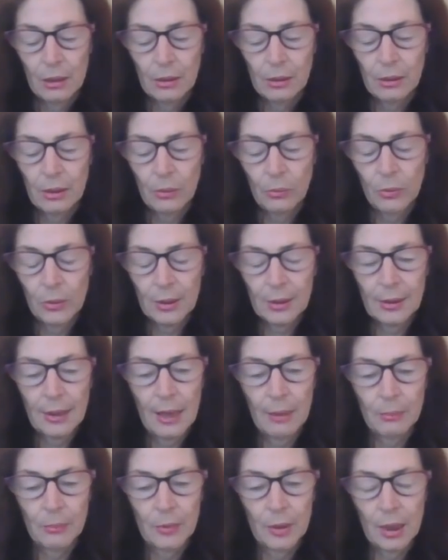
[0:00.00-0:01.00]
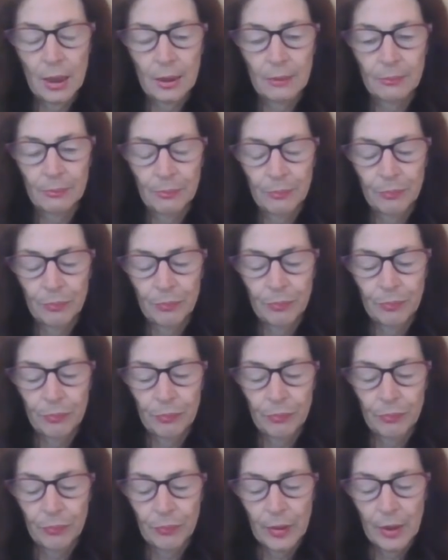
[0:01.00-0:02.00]
So what's happening?
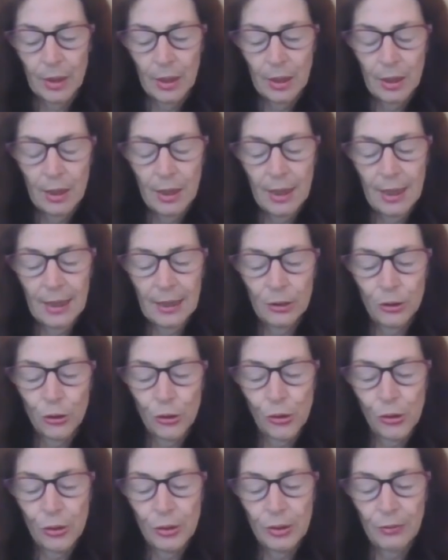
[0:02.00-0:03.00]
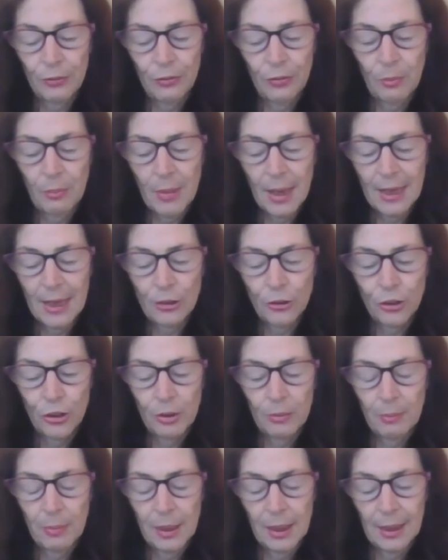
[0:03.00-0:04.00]
extra
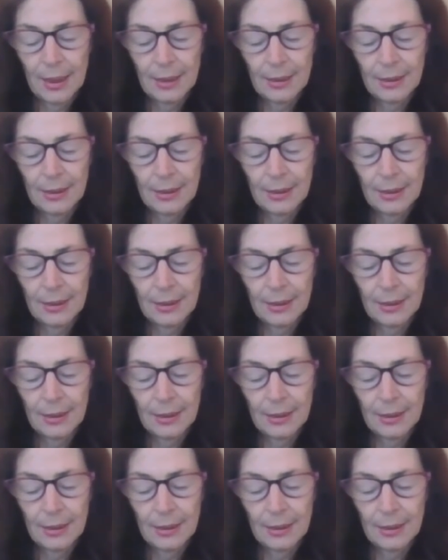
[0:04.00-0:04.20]
information, please.